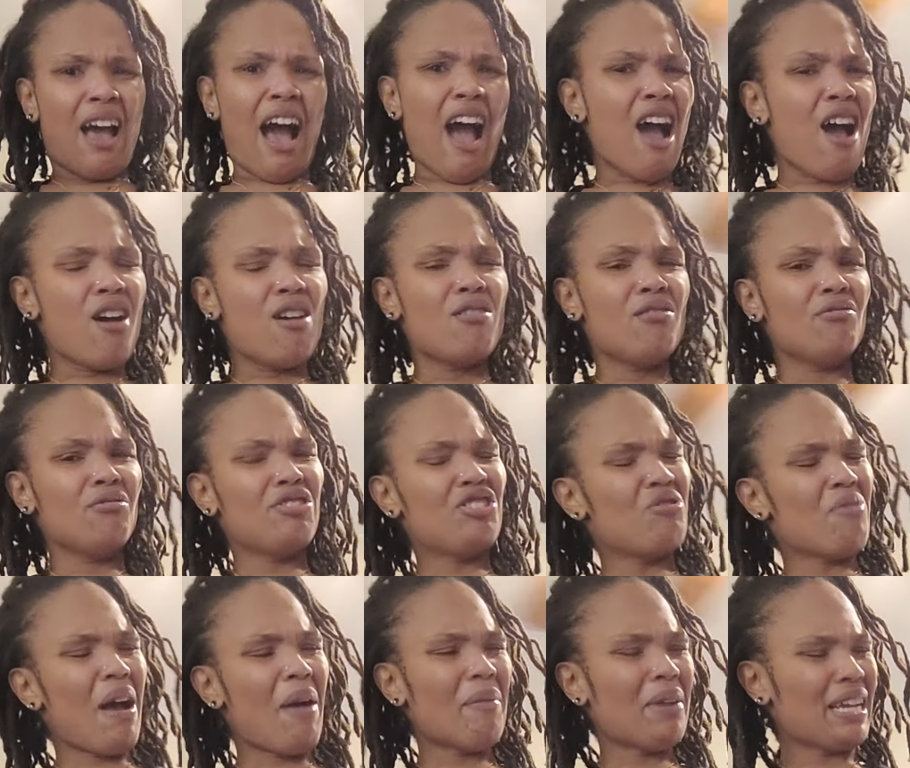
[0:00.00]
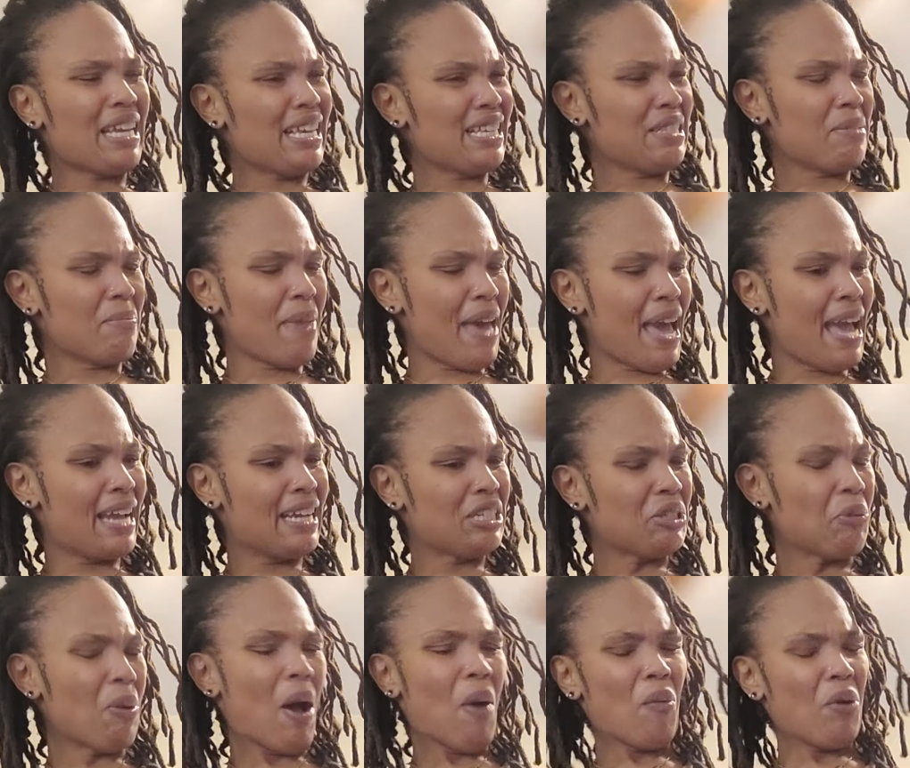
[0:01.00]
Oh, do I want to kiss him back?
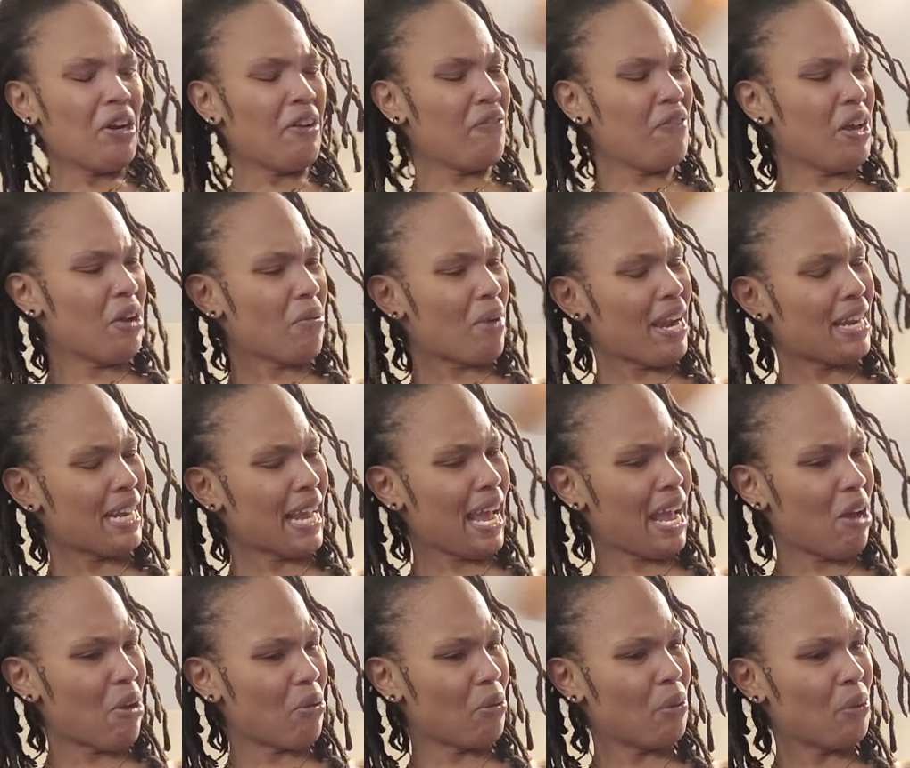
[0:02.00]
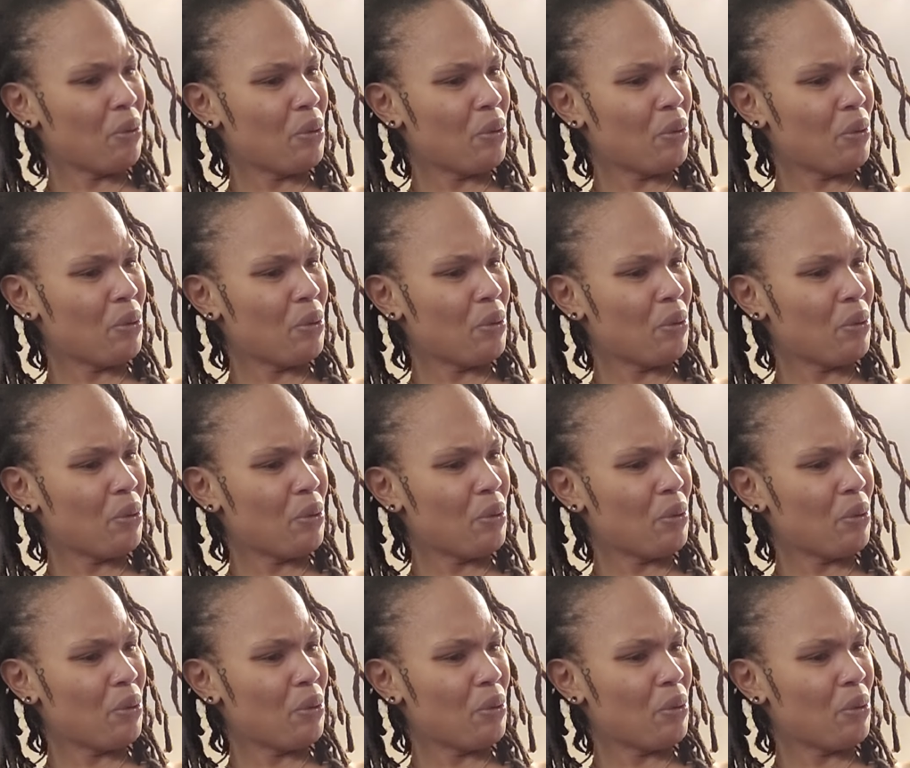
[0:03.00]
Do I want to fuck right now?